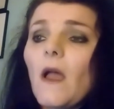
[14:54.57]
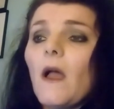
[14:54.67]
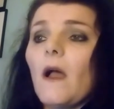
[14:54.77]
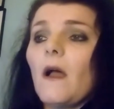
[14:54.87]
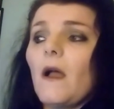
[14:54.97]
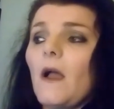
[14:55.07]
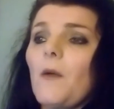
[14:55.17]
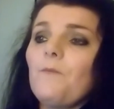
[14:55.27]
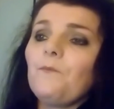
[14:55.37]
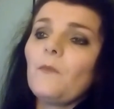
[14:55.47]

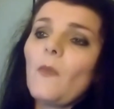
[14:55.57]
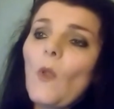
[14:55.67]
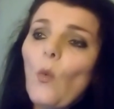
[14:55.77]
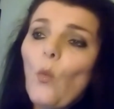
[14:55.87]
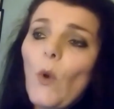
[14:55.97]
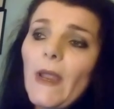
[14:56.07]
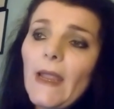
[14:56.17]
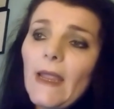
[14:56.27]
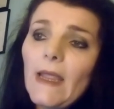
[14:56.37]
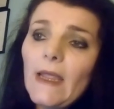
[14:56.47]

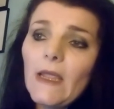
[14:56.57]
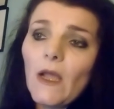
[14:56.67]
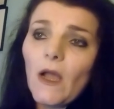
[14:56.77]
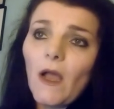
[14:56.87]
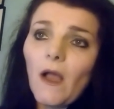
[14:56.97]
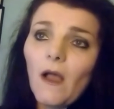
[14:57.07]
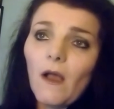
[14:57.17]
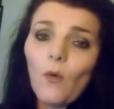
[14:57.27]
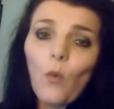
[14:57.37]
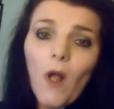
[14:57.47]
We
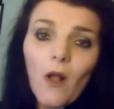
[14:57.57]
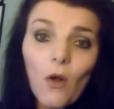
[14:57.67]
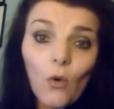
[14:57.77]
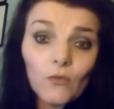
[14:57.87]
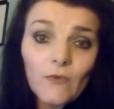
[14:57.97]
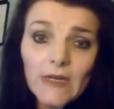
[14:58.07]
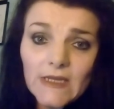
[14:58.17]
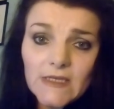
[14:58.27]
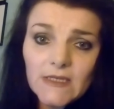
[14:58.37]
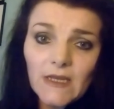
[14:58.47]
work on
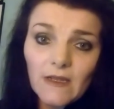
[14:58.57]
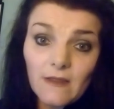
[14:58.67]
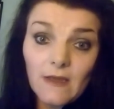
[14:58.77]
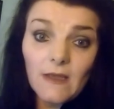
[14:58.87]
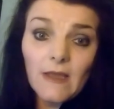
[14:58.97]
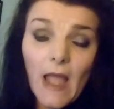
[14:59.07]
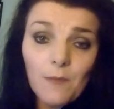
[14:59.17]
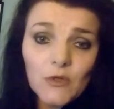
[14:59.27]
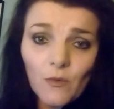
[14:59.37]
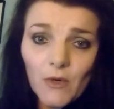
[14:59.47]
releasing the
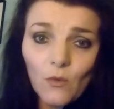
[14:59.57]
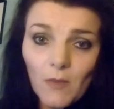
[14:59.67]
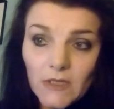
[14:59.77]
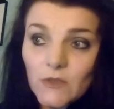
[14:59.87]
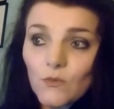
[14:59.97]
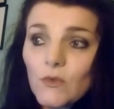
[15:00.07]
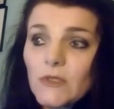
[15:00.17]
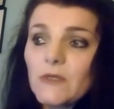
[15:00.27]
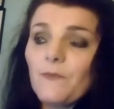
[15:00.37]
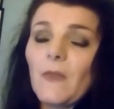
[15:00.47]
abdominal
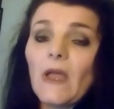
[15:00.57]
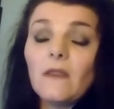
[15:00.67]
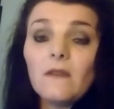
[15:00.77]
muscles and the